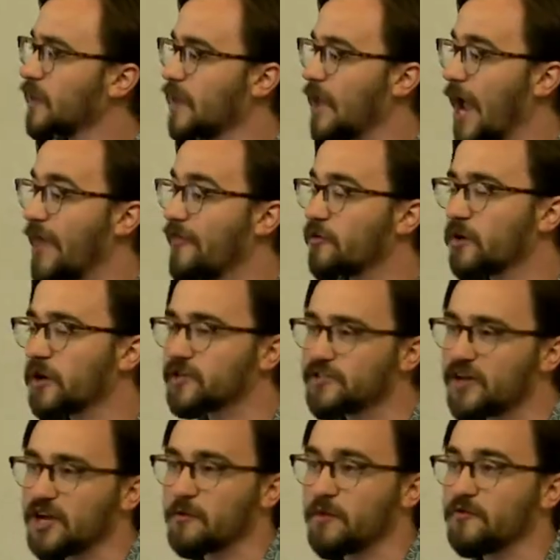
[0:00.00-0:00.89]
and then we're going
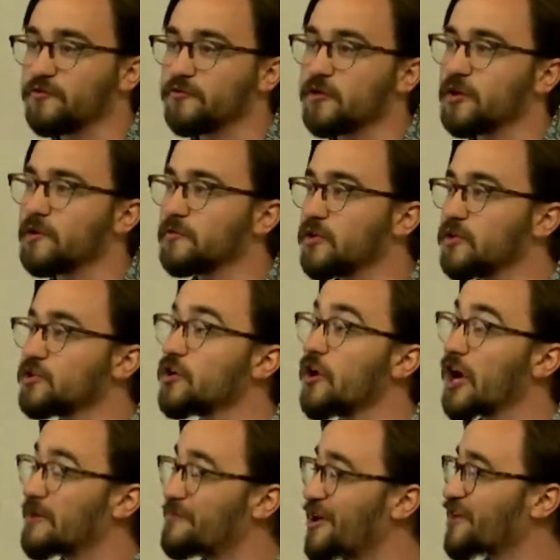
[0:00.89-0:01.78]
to
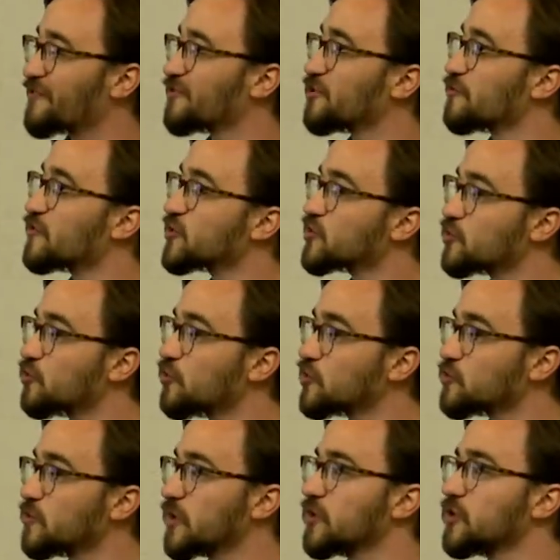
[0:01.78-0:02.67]
talk about a few of the
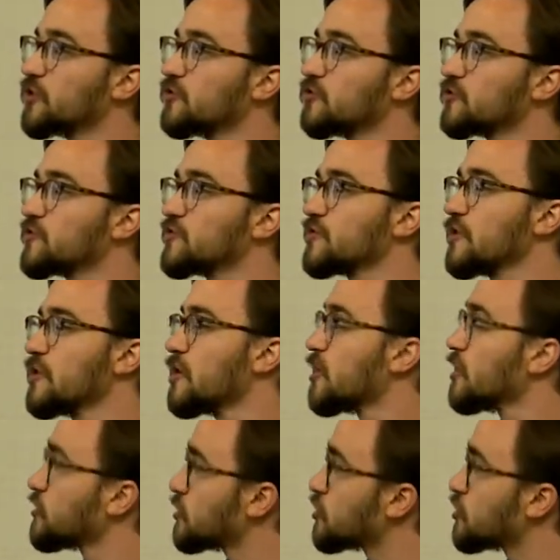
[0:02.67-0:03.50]
tools we can use to